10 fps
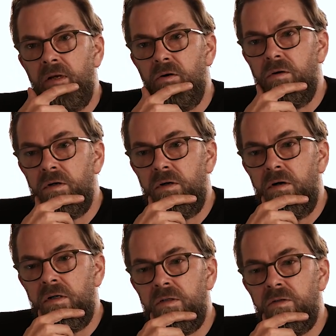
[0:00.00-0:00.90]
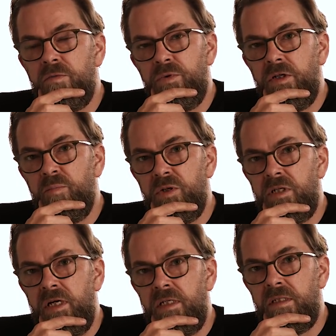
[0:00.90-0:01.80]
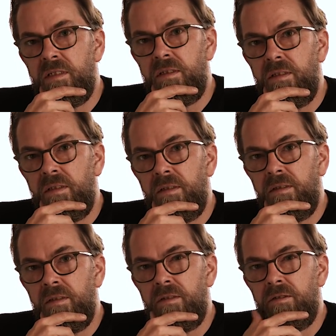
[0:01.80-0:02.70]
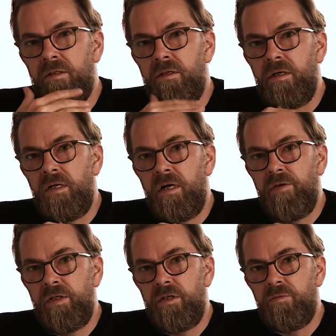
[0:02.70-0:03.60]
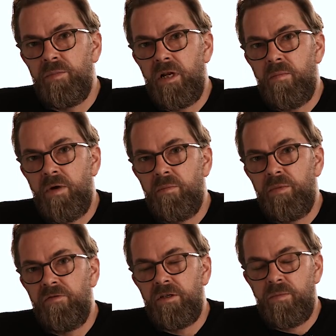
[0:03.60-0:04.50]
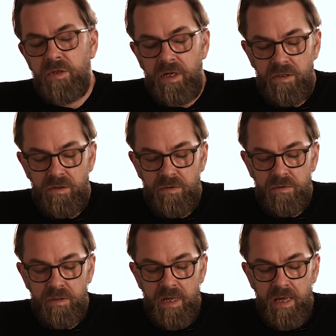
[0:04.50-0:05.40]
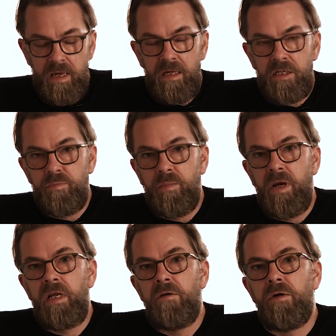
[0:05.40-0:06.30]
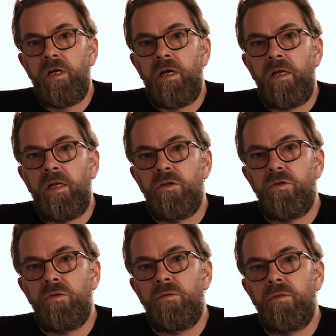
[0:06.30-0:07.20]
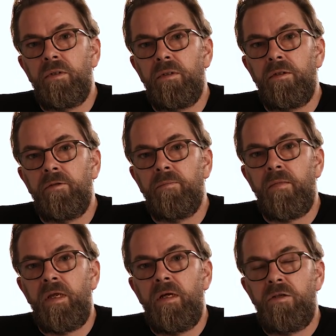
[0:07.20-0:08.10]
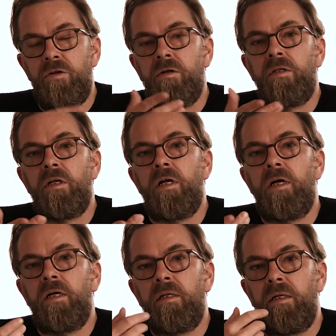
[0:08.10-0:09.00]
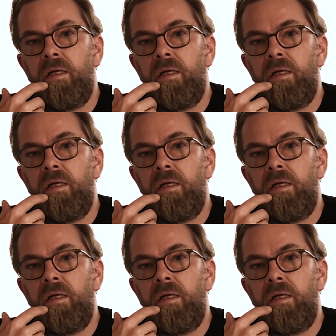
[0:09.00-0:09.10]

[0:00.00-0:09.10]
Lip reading: all colors looks pretty precise. So it's not a lot of adjustment. It might be for some skin tones. It's mainly when I get into tungsten light